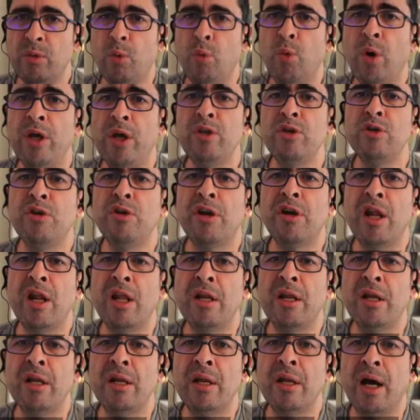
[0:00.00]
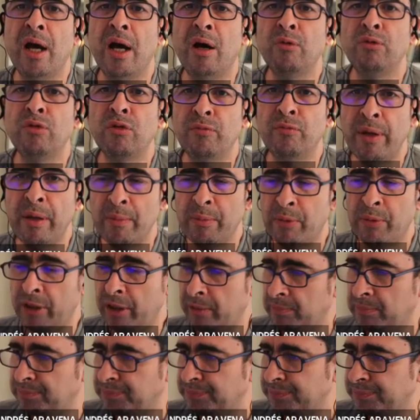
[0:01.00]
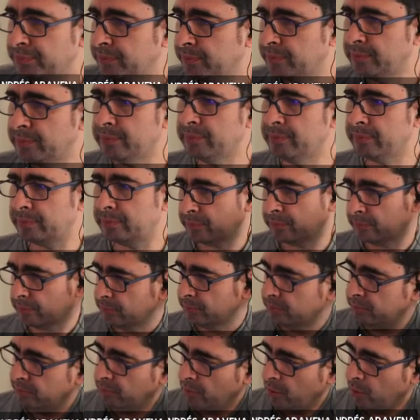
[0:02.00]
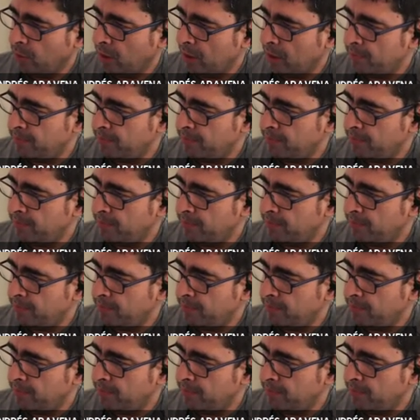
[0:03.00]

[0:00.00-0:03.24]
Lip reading: when you run out of memory, well,